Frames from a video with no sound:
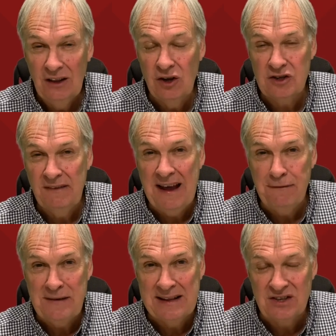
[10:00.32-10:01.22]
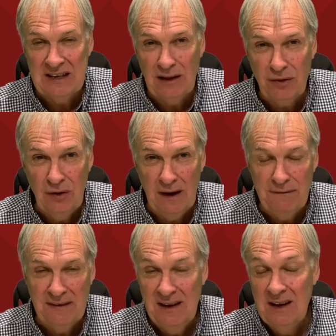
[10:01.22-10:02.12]
Lots of our fans think
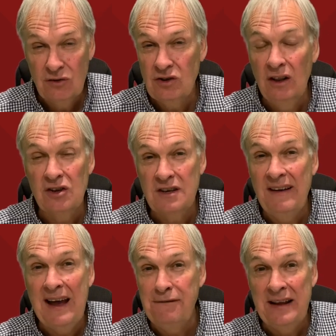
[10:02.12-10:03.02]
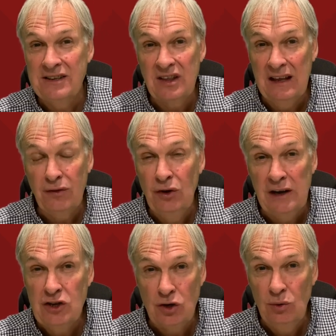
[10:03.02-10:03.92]

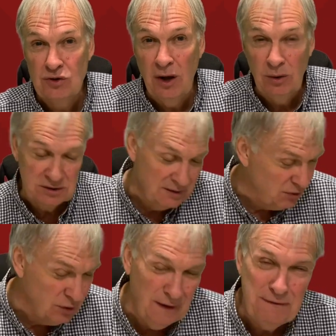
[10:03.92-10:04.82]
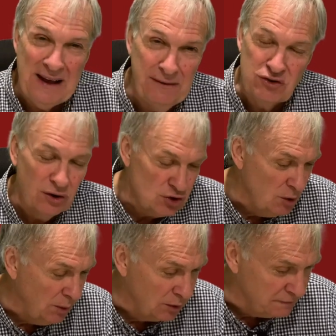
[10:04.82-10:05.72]
32's old. 35's not
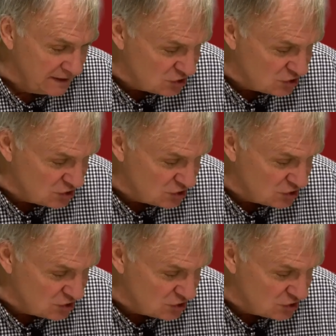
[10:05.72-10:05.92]
too old for a